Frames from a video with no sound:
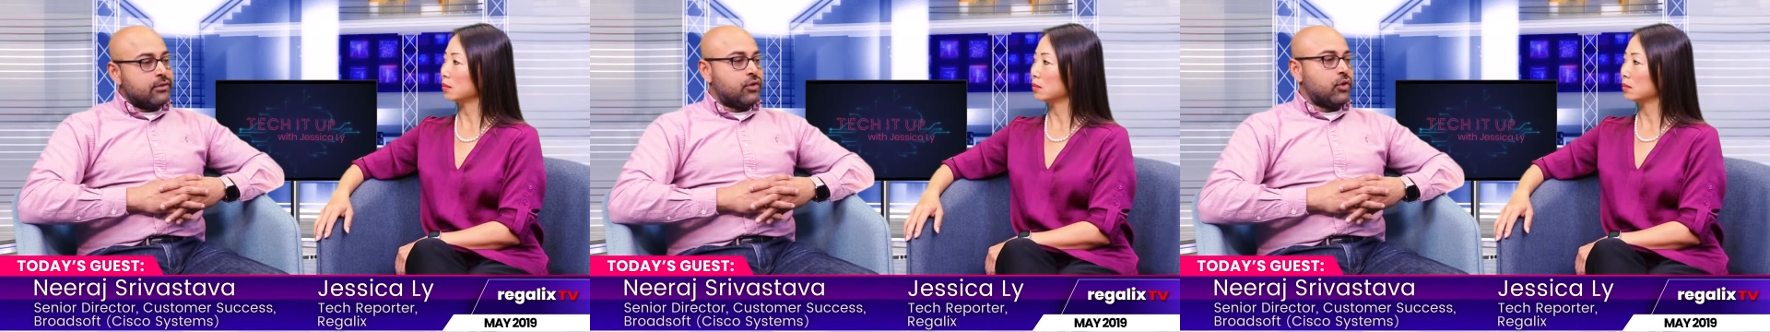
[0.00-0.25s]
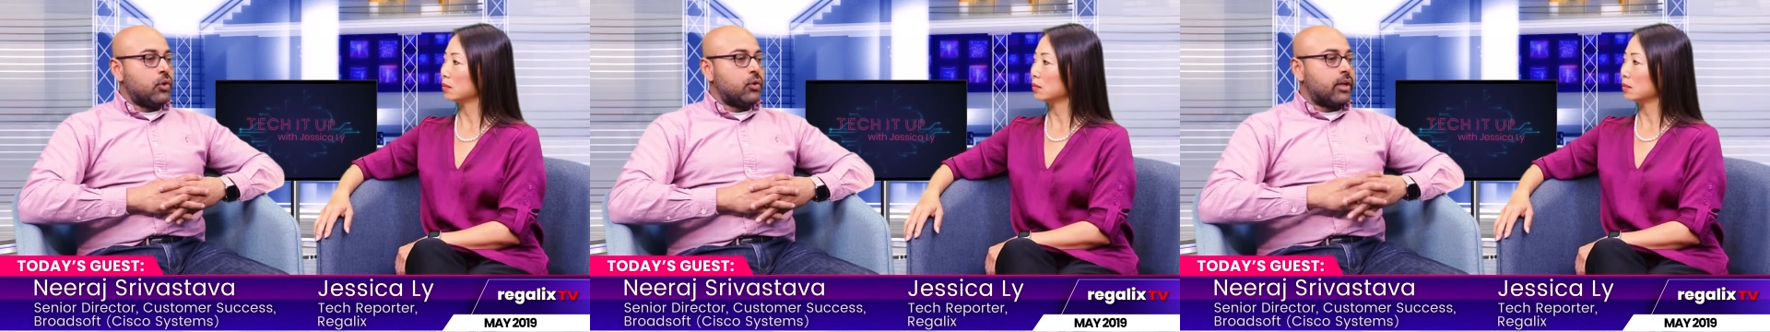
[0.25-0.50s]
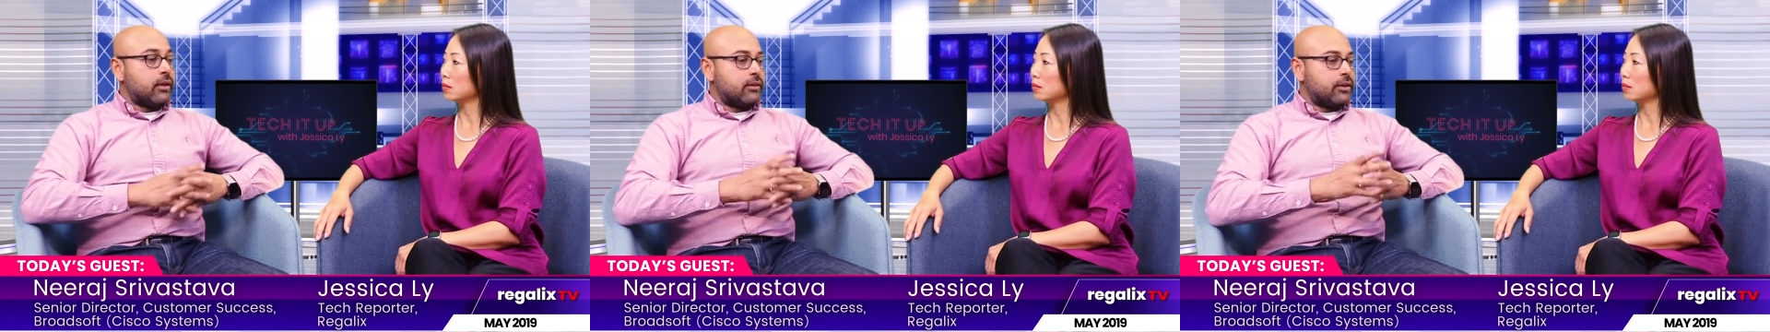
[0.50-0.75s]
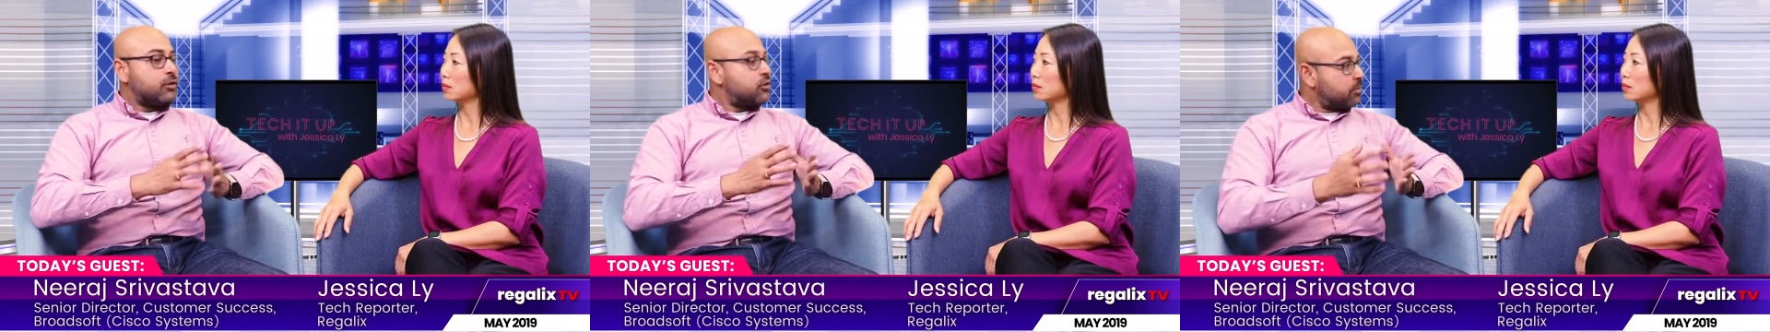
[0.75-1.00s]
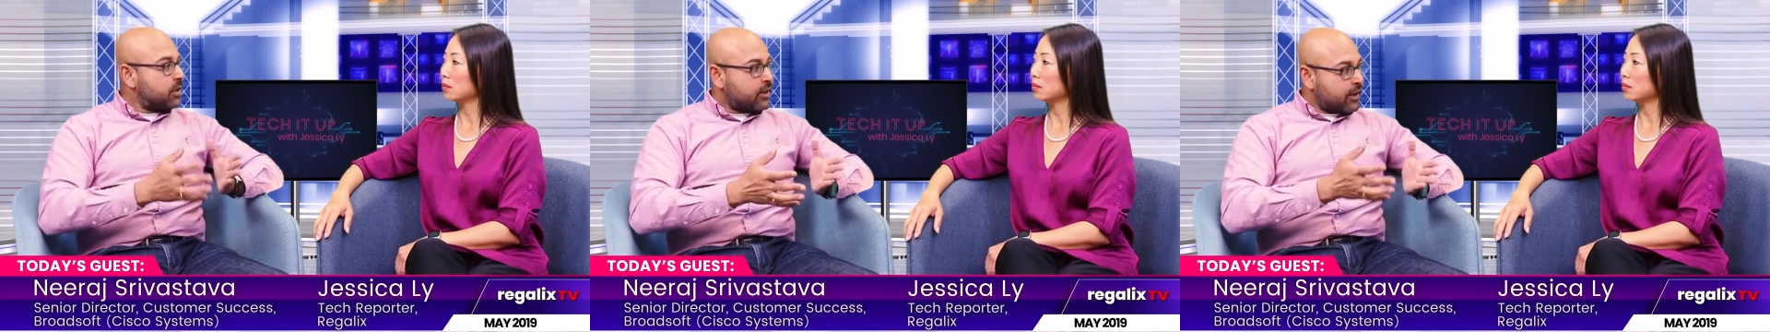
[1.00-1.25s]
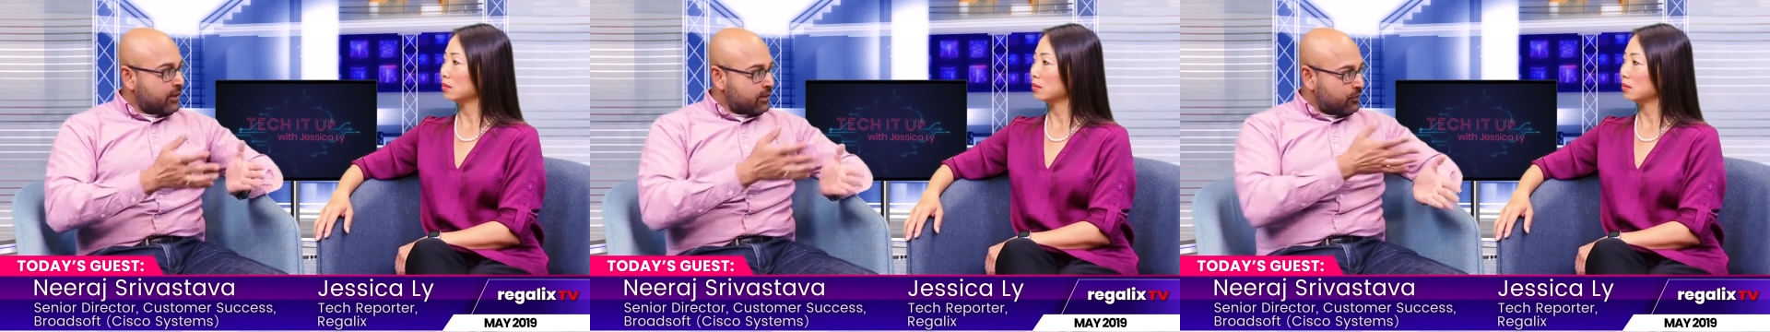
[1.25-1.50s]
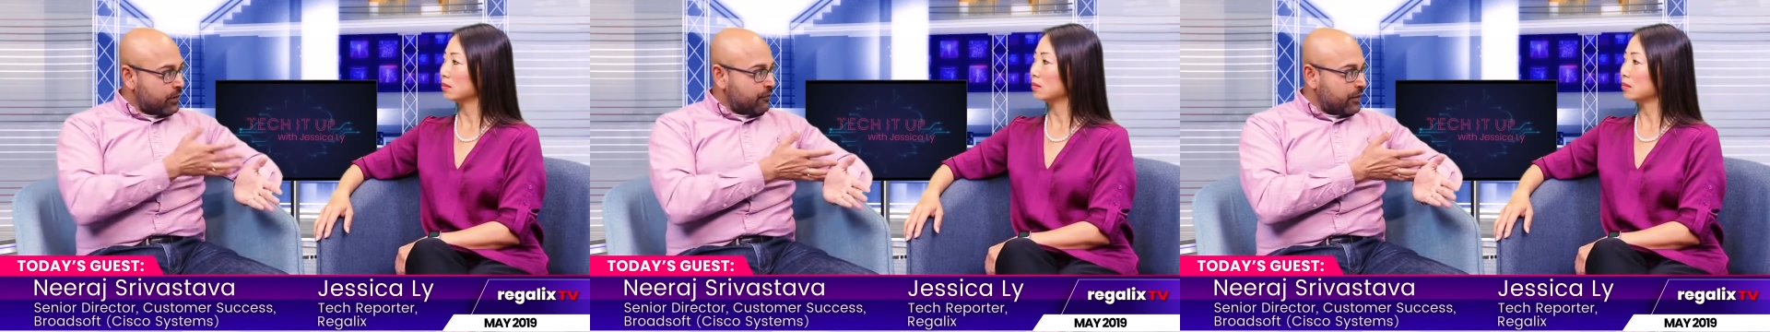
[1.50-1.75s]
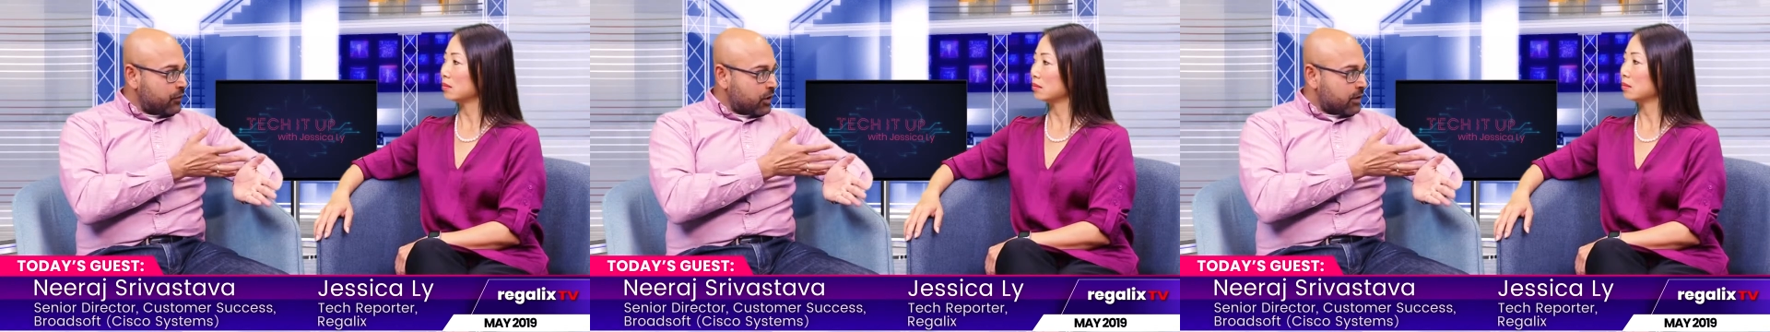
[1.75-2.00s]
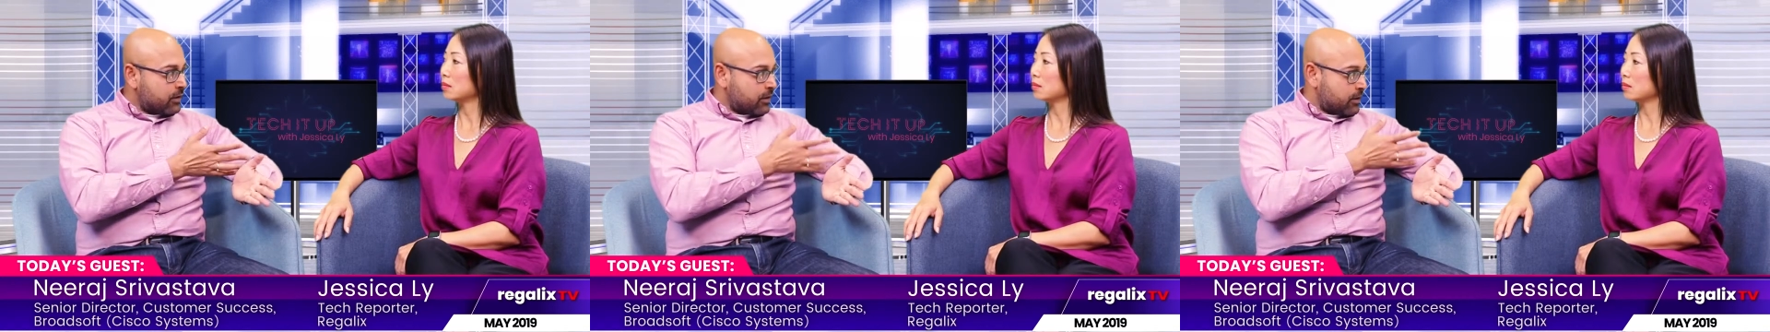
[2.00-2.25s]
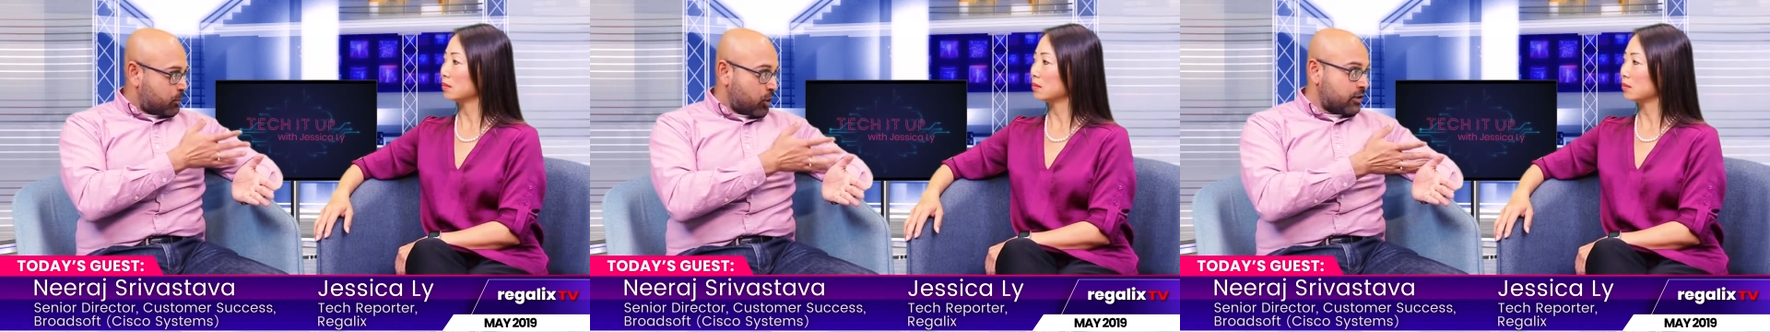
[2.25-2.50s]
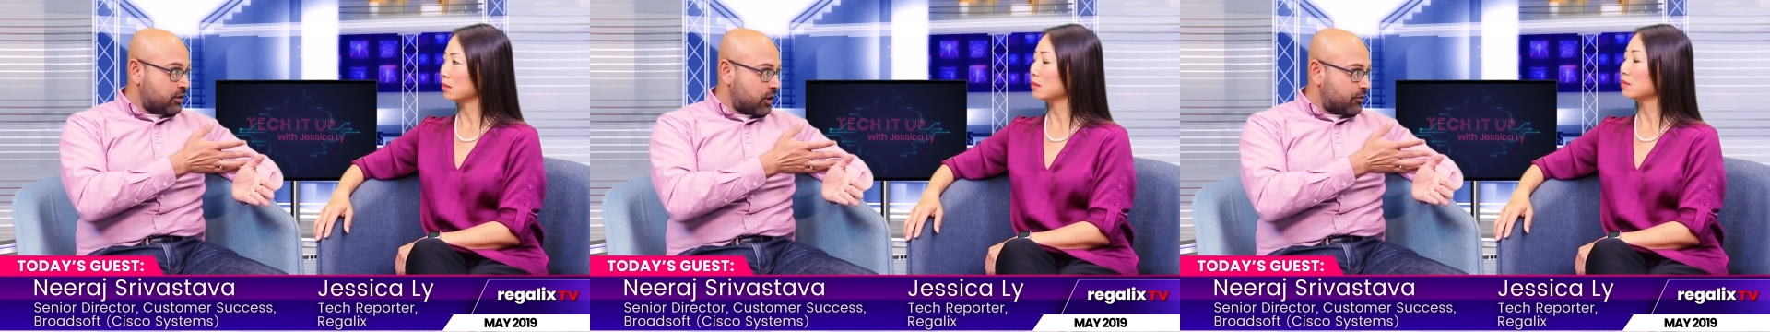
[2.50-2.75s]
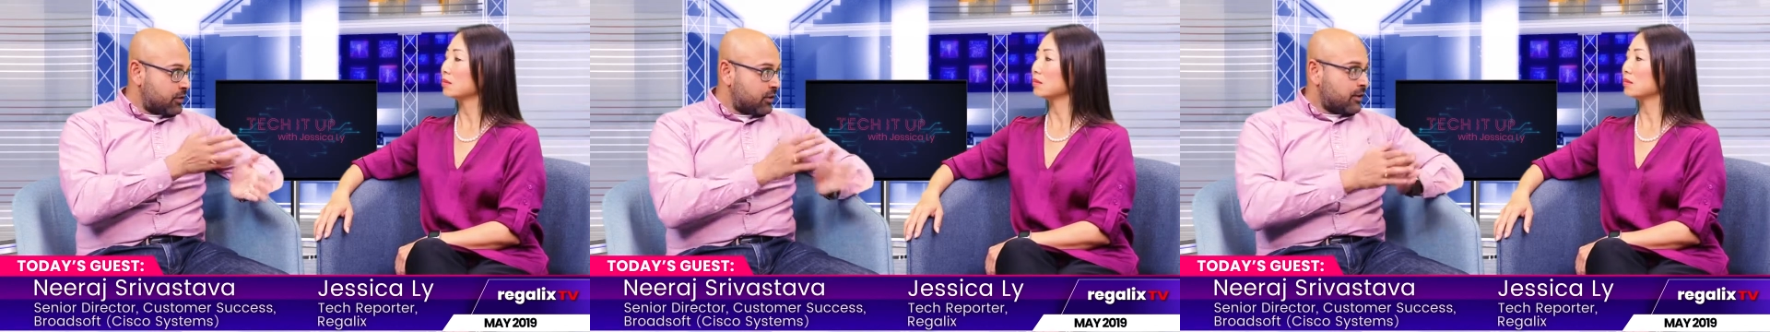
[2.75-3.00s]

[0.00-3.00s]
Speaker 1: So that used to be the case when we were at uh, BroadSoft,